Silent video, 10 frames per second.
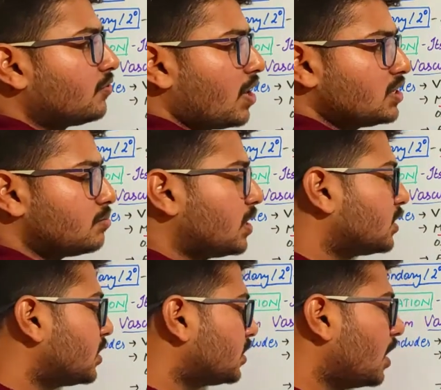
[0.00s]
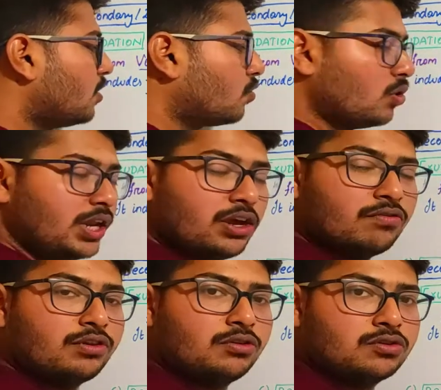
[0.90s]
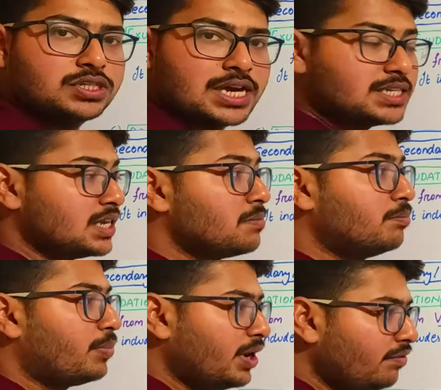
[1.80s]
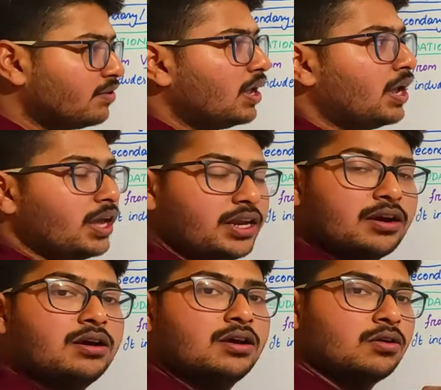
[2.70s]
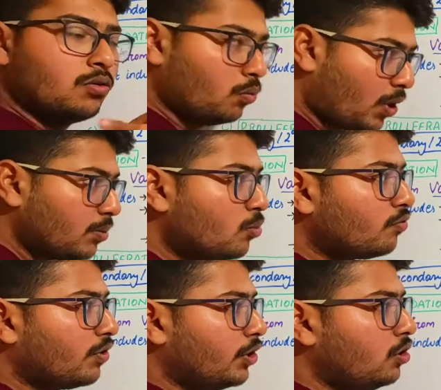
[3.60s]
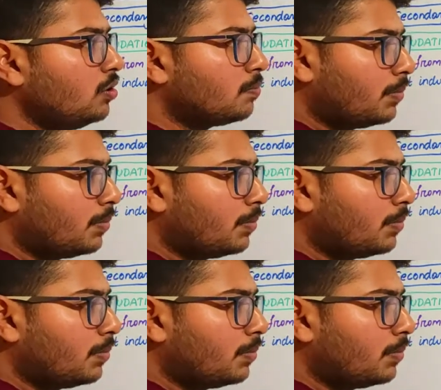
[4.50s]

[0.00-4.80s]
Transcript: transmargination and rolling of leukocytes in a brief in a one more video,